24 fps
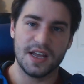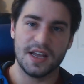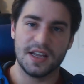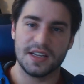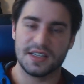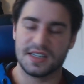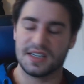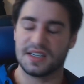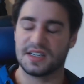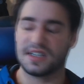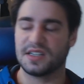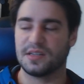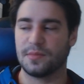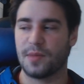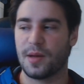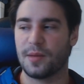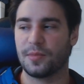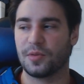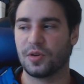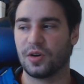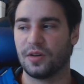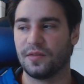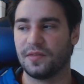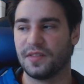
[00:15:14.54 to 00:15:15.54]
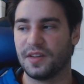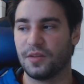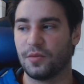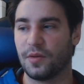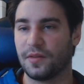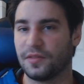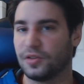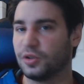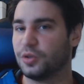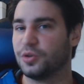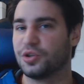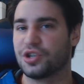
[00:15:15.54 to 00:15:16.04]
Since he's a member of the
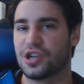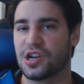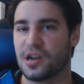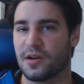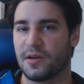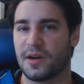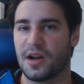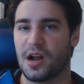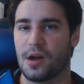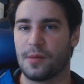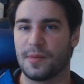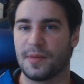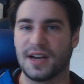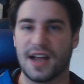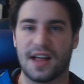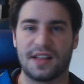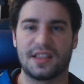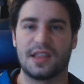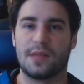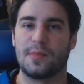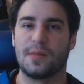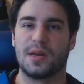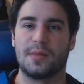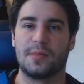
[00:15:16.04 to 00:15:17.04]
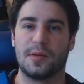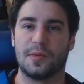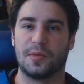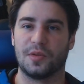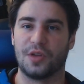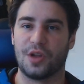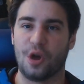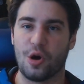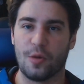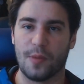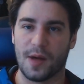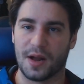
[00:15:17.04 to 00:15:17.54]
Revolutionary Army, not that many people
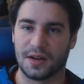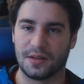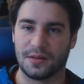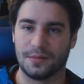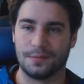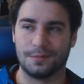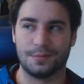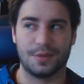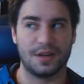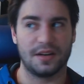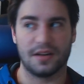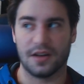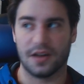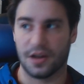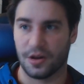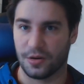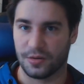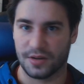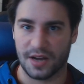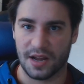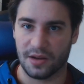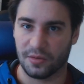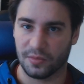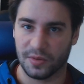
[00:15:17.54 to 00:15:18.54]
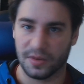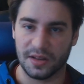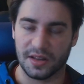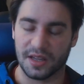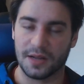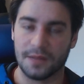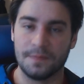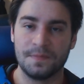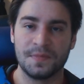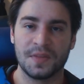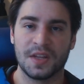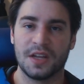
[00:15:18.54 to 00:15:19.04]
know about him. But no, not
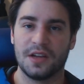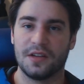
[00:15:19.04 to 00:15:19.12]
really.